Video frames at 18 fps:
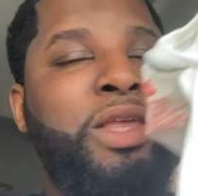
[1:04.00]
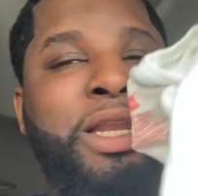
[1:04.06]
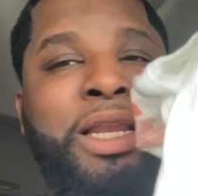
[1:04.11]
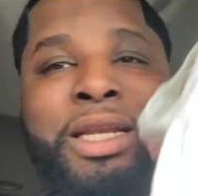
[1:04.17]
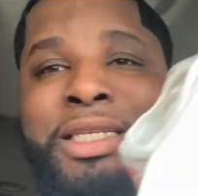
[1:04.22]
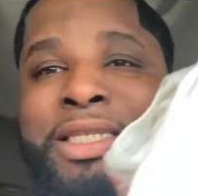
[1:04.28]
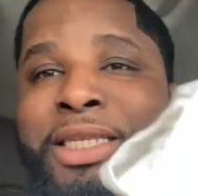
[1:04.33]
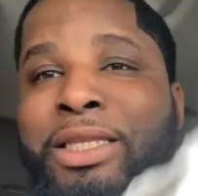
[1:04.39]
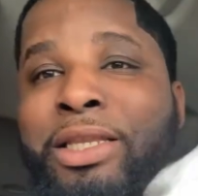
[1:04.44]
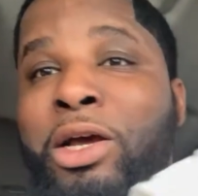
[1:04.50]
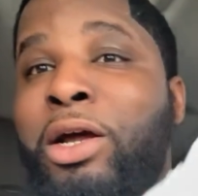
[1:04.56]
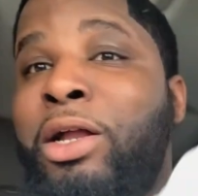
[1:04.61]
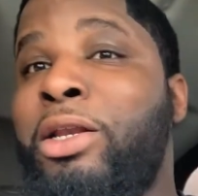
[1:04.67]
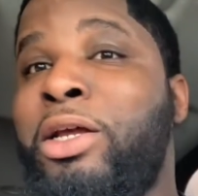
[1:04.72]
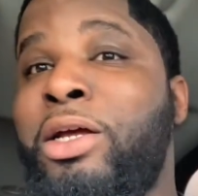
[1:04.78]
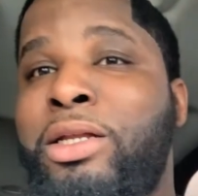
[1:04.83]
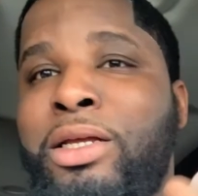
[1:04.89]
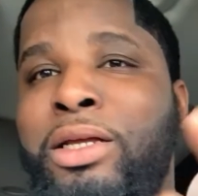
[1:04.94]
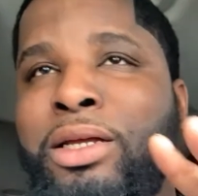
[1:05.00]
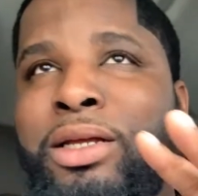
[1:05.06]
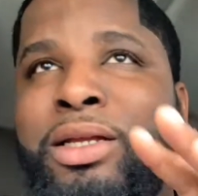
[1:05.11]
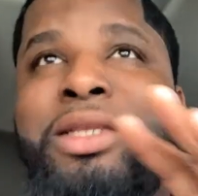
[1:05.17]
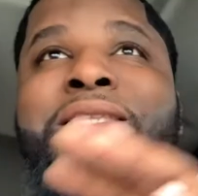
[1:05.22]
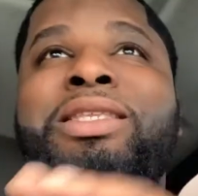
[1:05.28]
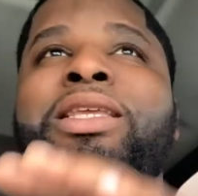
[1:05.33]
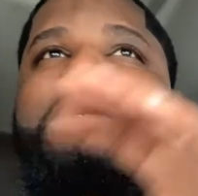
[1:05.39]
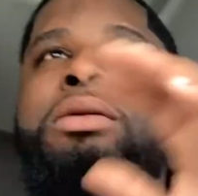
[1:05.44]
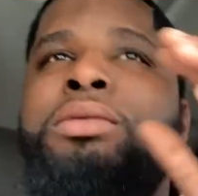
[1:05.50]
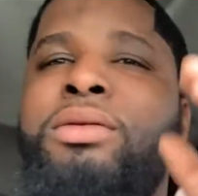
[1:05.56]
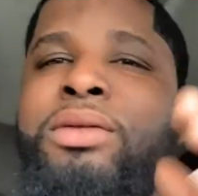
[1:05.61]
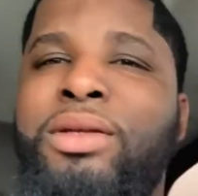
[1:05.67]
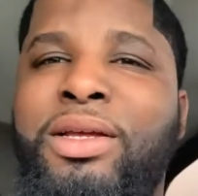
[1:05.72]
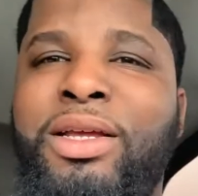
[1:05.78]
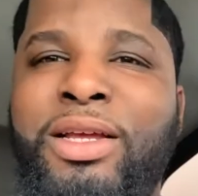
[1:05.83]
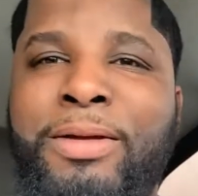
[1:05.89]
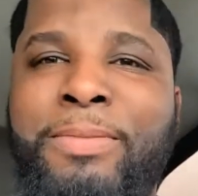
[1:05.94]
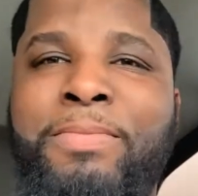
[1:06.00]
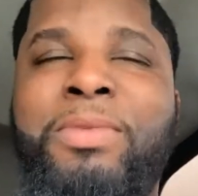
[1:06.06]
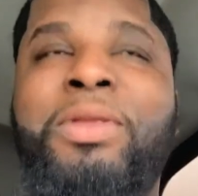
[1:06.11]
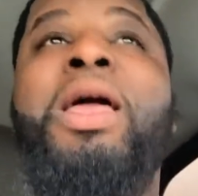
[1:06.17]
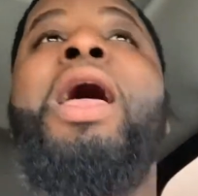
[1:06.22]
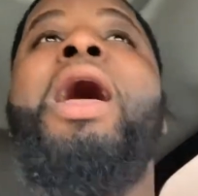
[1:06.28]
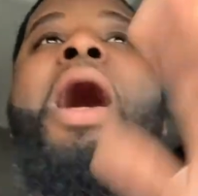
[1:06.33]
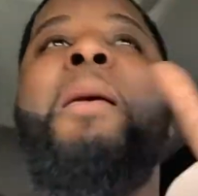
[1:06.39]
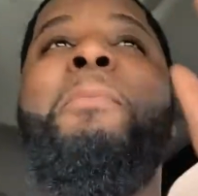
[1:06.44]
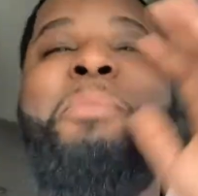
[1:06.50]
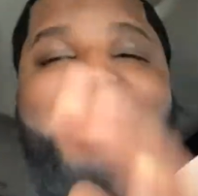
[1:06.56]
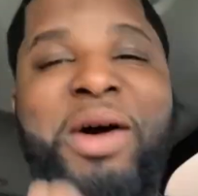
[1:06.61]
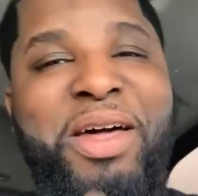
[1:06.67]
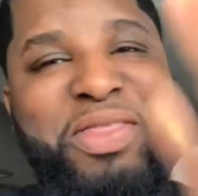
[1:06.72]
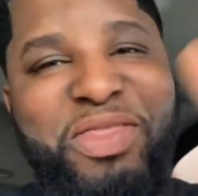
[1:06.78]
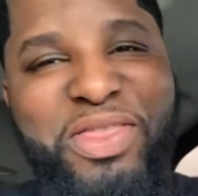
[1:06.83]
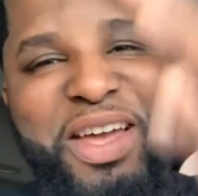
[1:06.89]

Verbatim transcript: that on the, uh, the, the put